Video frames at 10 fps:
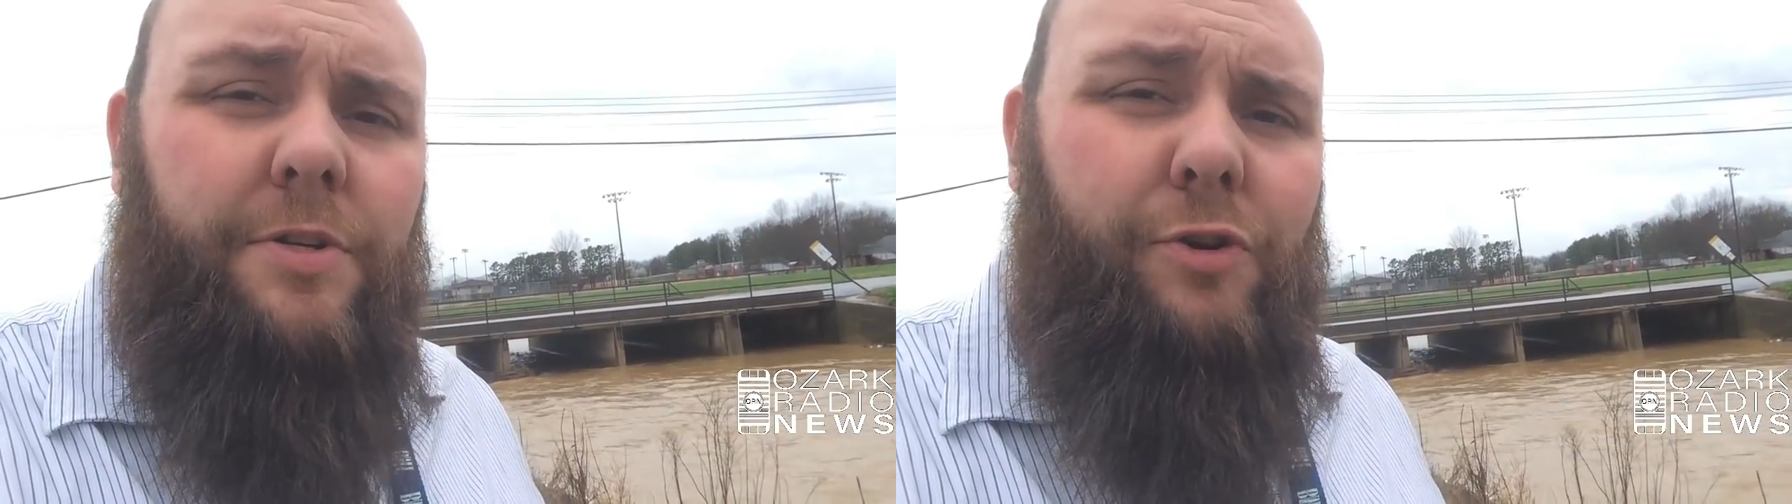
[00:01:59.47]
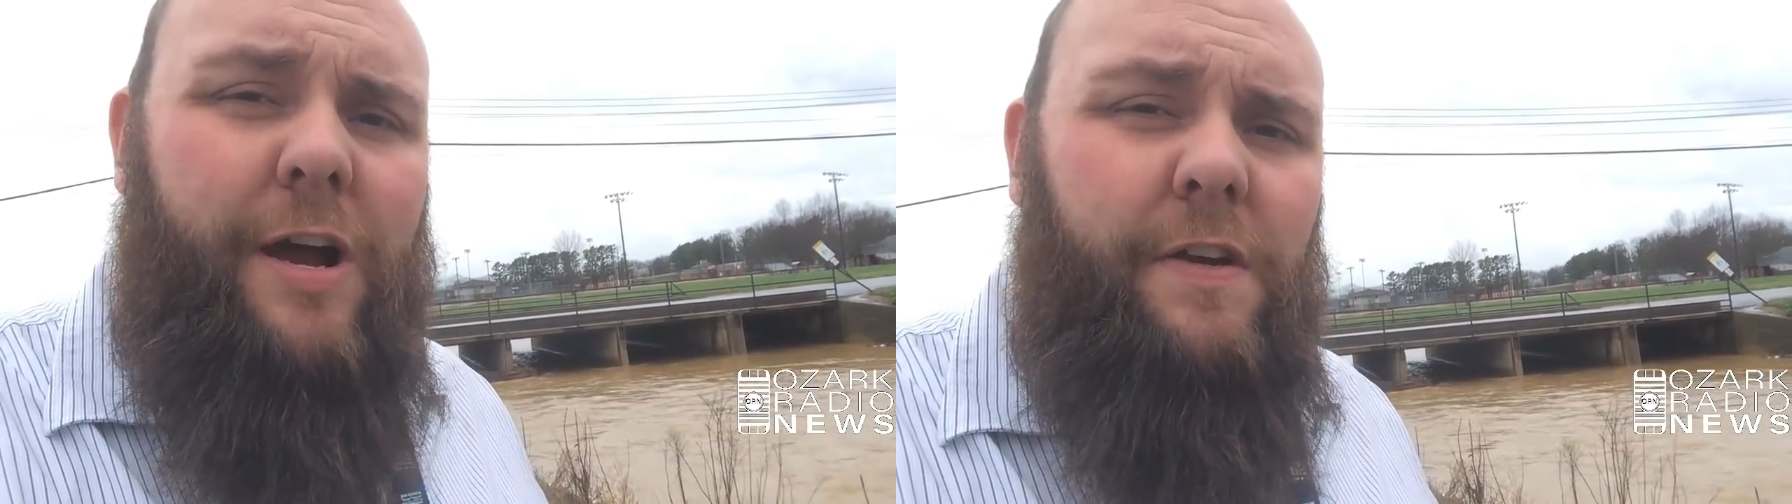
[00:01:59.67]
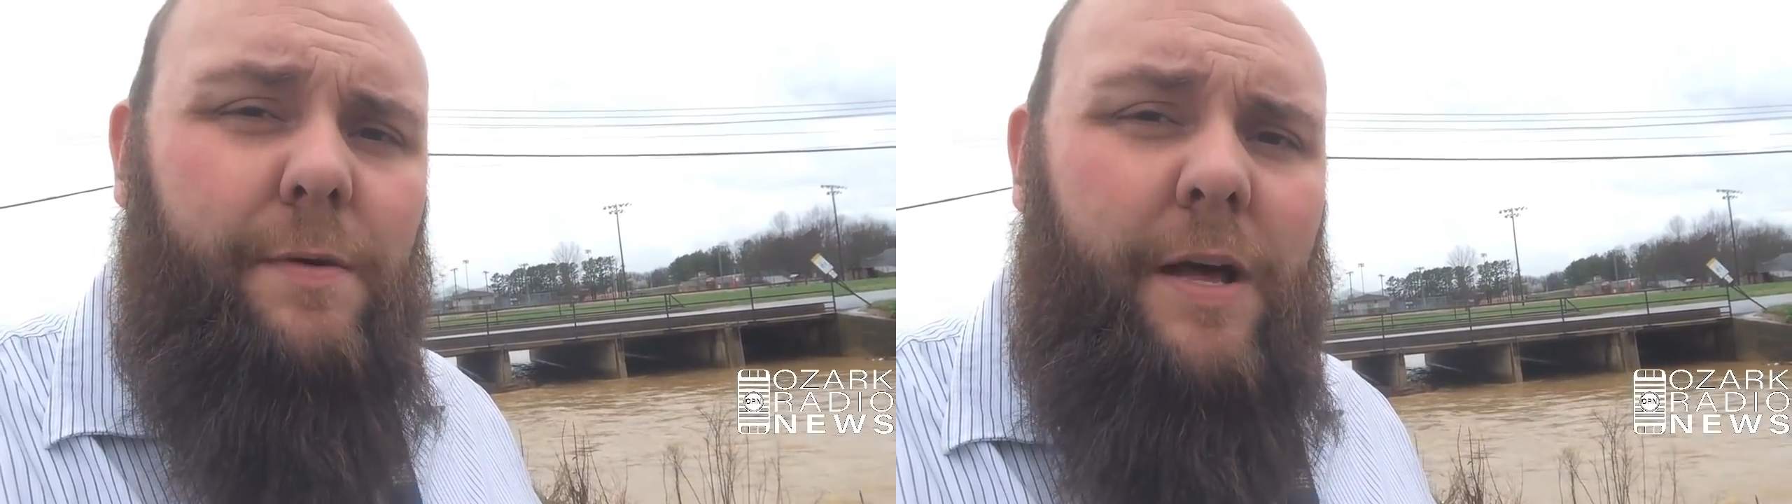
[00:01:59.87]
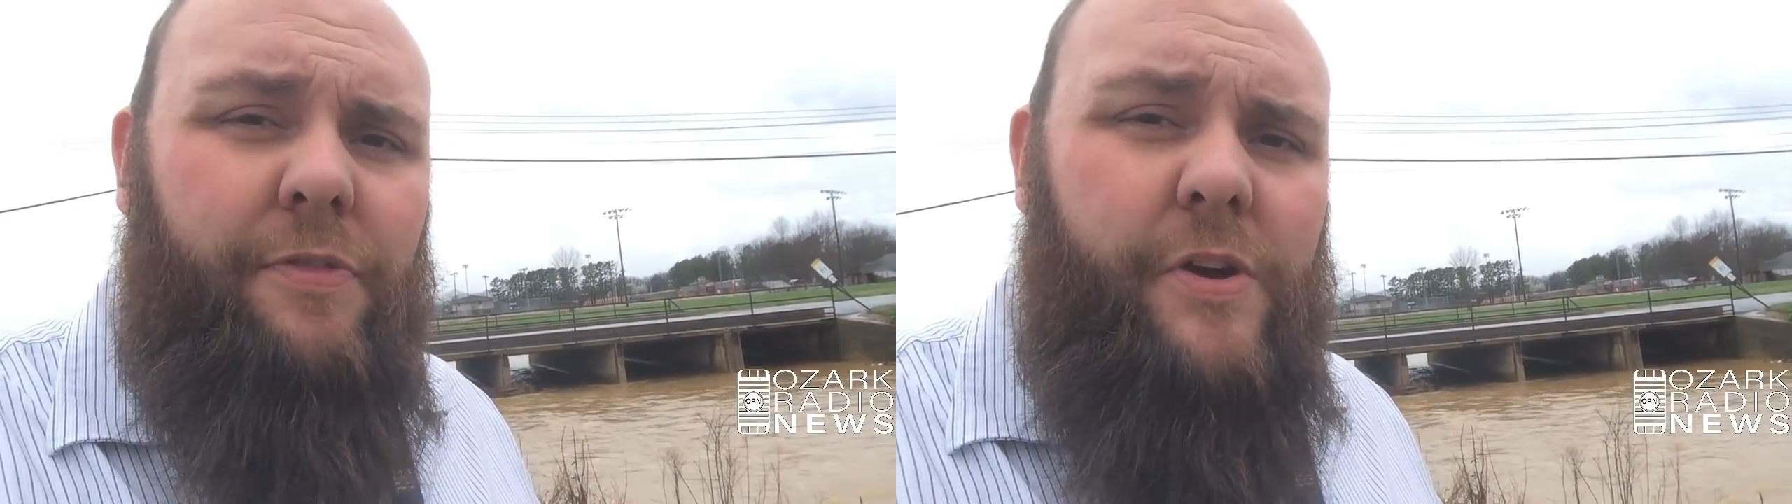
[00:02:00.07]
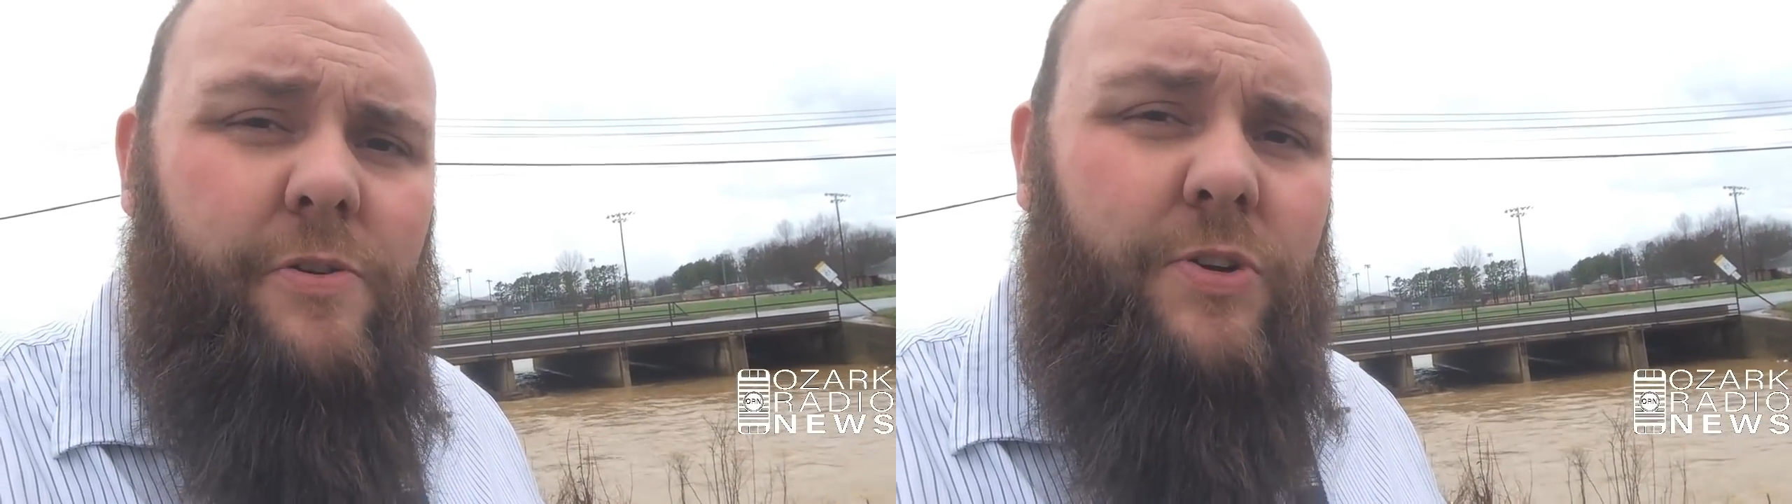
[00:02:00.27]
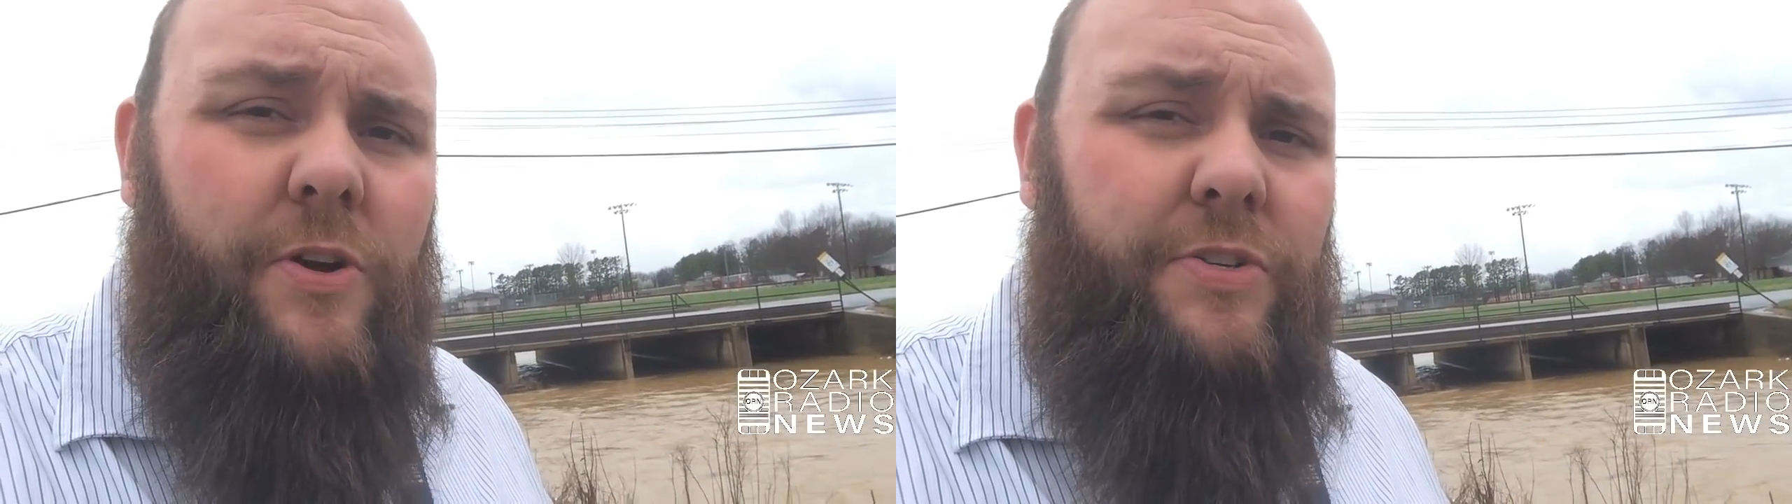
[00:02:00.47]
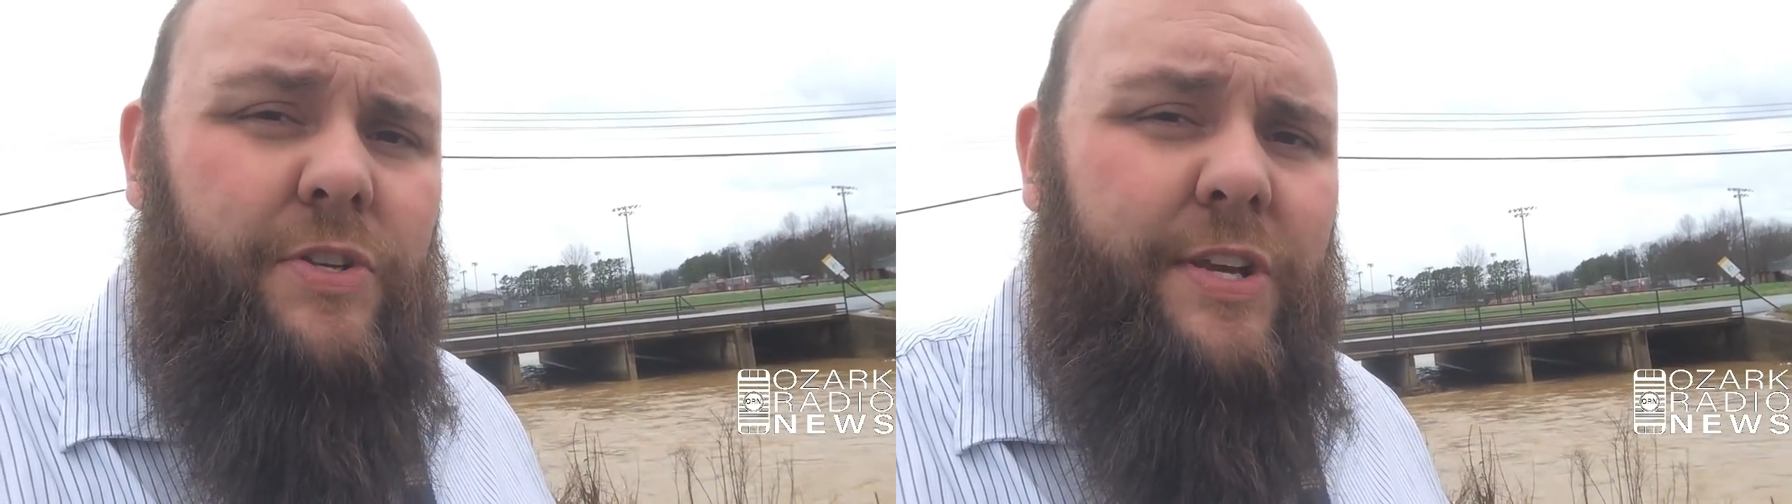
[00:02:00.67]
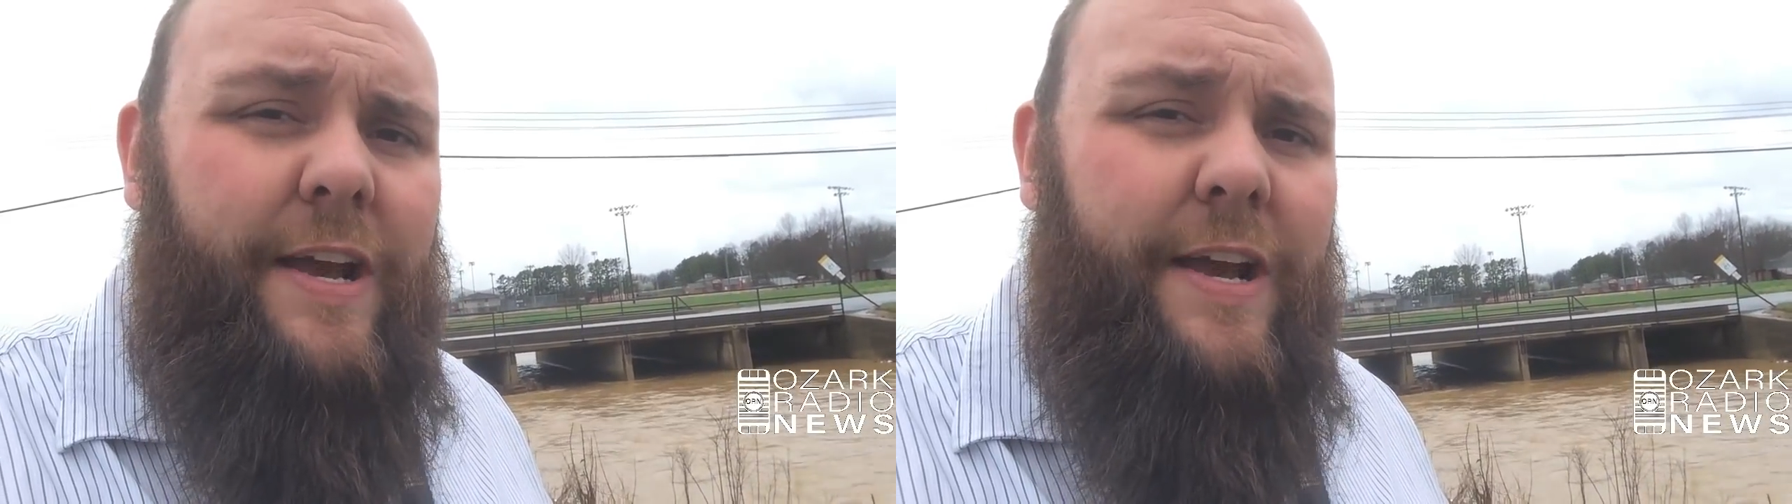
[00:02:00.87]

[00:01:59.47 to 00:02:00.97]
and driving about the Ozarks this